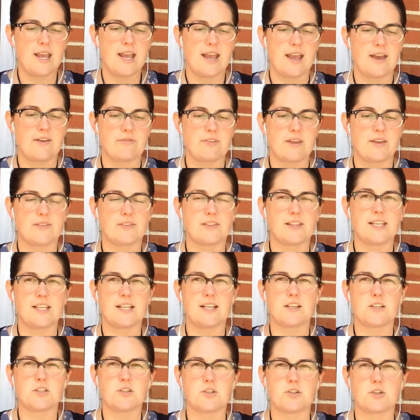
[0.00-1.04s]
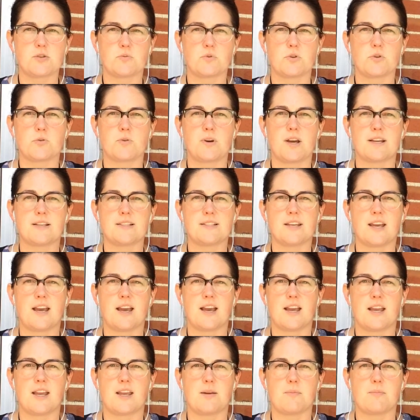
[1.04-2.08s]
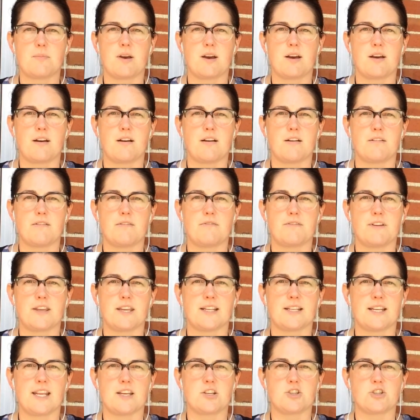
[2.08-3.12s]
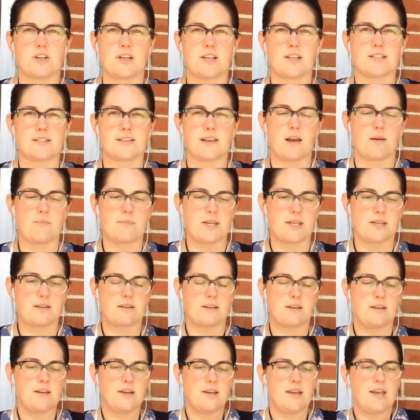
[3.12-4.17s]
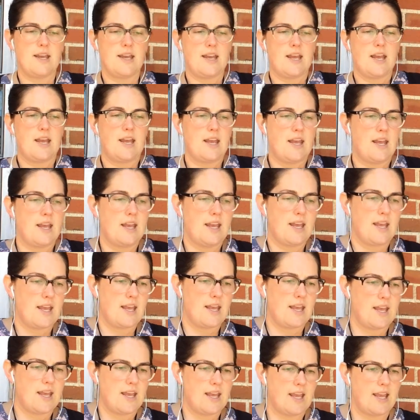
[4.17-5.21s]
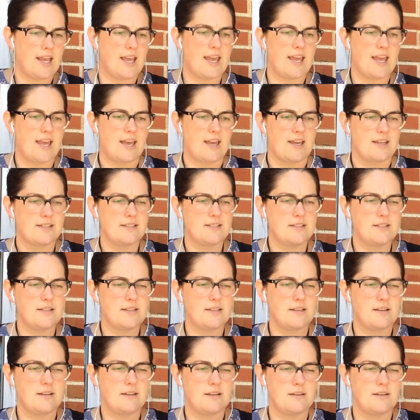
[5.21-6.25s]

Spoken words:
and then lead us through a time of Ignatian examen. And